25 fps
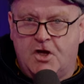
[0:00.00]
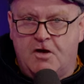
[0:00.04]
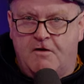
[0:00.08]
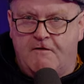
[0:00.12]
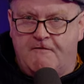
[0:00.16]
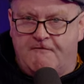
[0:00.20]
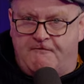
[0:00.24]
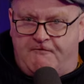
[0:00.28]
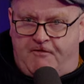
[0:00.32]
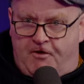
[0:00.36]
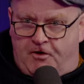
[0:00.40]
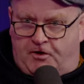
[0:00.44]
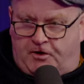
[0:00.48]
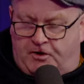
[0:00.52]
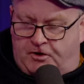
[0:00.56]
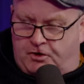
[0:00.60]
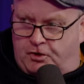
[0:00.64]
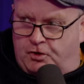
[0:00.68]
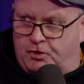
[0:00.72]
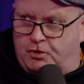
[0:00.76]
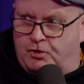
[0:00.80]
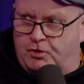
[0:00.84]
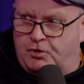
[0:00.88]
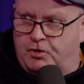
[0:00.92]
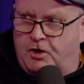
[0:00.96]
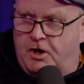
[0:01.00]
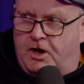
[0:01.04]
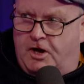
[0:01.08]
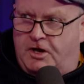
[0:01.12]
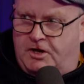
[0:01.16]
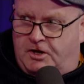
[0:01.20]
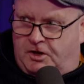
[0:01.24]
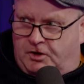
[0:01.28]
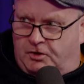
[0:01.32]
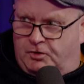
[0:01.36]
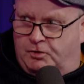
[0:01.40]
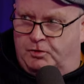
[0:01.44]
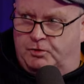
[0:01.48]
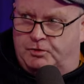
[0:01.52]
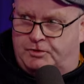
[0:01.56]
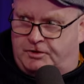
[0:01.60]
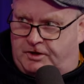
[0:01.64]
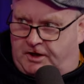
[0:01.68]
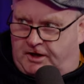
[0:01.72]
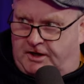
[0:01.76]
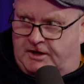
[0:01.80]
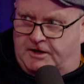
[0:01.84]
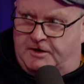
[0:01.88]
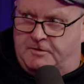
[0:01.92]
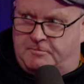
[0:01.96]
Fuck you, you're not
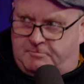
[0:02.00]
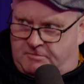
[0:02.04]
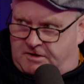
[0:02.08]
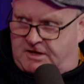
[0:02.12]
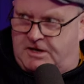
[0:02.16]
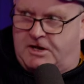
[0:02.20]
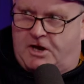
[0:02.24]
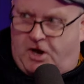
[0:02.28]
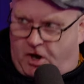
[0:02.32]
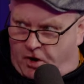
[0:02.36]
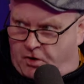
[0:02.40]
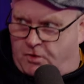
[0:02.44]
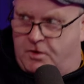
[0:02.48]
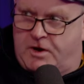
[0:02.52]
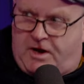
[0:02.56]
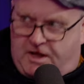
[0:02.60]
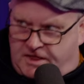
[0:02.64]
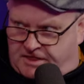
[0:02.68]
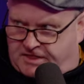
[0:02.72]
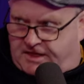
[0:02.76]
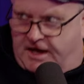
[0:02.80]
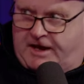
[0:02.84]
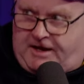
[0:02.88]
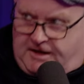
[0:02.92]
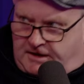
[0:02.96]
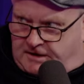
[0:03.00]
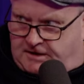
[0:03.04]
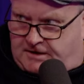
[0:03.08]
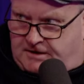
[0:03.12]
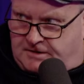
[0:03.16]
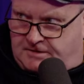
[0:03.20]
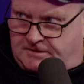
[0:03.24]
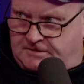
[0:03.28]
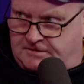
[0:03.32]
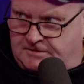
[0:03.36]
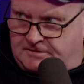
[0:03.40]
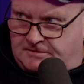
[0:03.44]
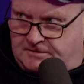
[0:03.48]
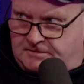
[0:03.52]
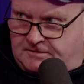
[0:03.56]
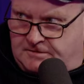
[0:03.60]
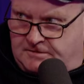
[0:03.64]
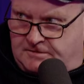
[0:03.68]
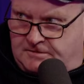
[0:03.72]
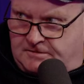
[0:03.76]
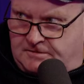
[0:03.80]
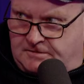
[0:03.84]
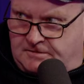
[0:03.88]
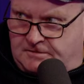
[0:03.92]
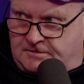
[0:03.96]
telling me how to think.
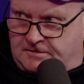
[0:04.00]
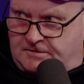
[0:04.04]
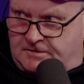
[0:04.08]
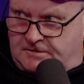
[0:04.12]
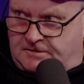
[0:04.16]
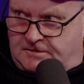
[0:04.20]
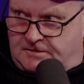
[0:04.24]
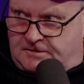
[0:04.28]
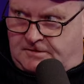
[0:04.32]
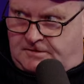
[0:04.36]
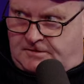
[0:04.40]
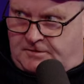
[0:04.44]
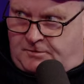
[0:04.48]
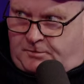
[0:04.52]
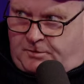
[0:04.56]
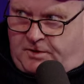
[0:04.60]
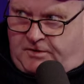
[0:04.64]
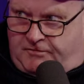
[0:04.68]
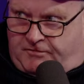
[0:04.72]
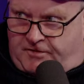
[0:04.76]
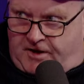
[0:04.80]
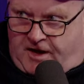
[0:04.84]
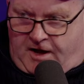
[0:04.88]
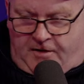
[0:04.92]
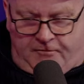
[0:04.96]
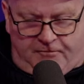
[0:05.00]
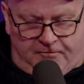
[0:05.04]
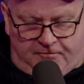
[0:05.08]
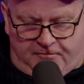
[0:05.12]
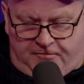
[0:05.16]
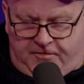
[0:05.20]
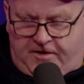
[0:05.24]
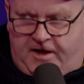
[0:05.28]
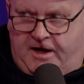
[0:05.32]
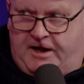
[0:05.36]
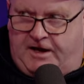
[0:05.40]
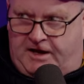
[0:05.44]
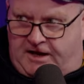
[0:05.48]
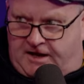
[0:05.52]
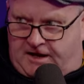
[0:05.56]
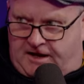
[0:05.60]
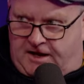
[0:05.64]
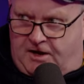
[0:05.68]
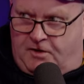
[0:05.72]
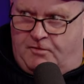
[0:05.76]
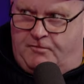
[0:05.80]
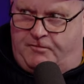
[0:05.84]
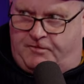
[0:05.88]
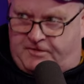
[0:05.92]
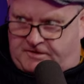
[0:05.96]
We've got a very
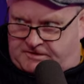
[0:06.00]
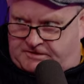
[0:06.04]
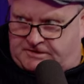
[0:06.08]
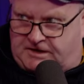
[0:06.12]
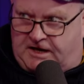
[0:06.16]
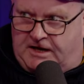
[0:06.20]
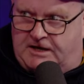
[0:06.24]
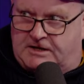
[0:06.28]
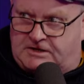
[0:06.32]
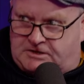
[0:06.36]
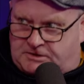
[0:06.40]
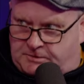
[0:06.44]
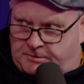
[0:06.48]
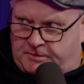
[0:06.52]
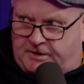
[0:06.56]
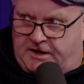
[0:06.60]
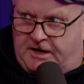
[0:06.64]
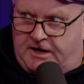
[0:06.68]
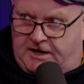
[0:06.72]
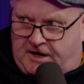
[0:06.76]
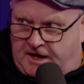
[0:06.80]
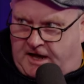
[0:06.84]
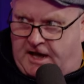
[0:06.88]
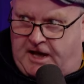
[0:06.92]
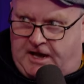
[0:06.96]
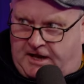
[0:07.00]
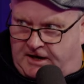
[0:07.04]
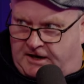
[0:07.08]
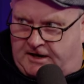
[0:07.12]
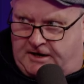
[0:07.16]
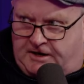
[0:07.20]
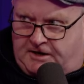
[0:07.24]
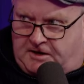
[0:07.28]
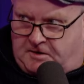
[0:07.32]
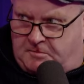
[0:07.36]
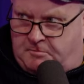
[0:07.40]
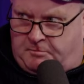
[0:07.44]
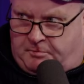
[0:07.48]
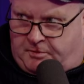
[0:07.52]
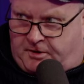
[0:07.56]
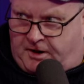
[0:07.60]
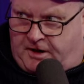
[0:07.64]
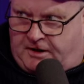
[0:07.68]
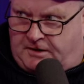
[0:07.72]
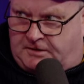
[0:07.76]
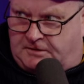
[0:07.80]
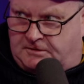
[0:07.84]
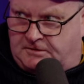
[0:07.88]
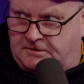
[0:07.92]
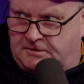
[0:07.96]
healthy sense of our own irony in
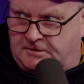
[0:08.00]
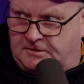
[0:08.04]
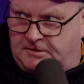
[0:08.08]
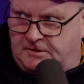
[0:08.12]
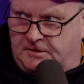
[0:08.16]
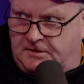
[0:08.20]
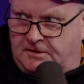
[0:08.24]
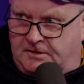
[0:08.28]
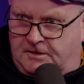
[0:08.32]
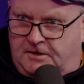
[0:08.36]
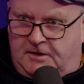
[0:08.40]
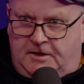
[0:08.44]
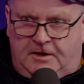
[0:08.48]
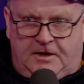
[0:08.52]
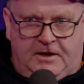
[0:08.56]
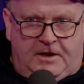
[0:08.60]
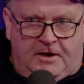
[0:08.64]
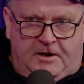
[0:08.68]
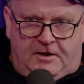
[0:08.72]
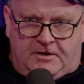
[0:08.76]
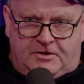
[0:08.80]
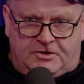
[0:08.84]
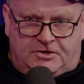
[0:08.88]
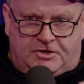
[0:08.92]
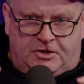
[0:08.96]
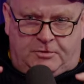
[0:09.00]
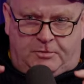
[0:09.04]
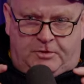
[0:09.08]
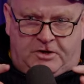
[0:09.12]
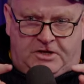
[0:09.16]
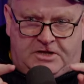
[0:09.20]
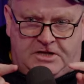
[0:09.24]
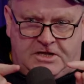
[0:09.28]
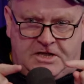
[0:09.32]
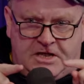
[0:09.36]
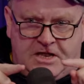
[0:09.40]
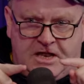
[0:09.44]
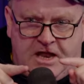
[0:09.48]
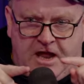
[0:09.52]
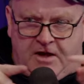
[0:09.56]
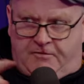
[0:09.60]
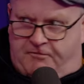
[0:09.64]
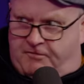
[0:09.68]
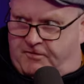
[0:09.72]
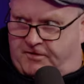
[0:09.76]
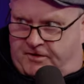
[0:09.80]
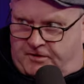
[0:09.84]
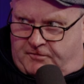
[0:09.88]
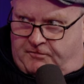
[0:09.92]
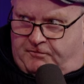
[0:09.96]
Britain. She would
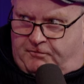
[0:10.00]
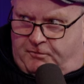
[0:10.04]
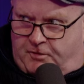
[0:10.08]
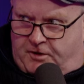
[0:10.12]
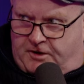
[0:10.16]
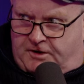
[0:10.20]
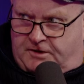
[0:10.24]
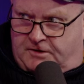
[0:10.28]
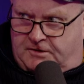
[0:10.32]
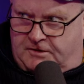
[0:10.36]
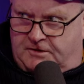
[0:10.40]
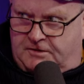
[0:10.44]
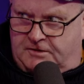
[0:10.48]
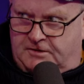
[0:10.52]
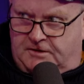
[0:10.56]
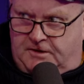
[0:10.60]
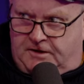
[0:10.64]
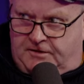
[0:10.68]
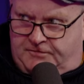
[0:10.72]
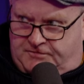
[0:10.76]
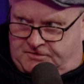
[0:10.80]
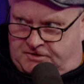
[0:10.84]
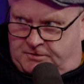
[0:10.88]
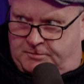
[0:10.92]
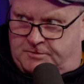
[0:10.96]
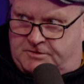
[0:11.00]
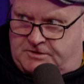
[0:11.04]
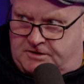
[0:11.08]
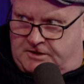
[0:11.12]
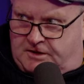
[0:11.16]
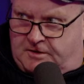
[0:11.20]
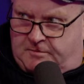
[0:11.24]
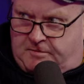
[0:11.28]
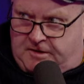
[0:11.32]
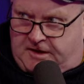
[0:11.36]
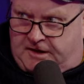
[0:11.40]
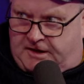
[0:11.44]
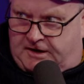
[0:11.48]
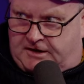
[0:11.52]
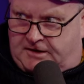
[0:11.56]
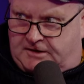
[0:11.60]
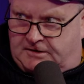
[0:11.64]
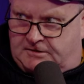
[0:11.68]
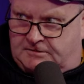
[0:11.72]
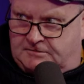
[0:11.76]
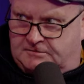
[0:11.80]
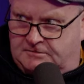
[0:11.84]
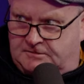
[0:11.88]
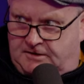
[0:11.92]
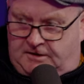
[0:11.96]
never have won if she was an
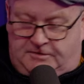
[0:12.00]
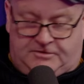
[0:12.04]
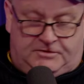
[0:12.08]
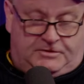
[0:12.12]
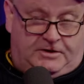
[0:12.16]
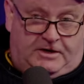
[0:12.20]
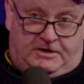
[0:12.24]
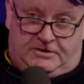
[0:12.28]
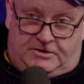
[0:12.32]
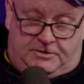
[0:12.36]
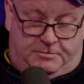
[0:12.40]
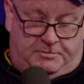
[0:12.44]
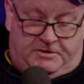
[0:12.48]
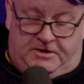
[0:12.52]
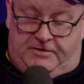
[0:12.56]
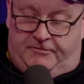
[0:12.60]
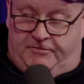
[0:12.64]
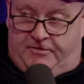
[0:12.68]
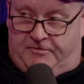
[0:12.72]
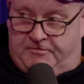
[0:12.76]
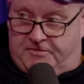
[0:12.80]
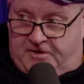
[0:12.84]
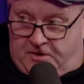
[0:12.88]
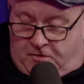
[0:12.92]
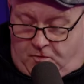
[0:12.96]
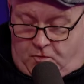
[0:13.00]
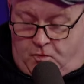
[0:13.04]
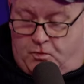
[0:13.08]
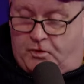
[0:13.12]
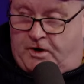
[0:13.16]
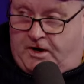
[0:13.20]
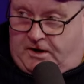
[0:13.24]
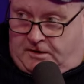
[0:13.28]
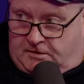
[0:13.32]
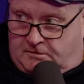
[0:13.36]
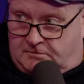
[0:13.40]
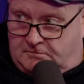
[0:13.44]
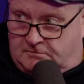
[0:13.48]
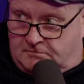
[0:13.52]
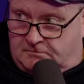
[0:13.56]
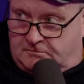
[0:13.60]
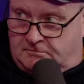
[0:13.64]
American. And she, she would never even get on it.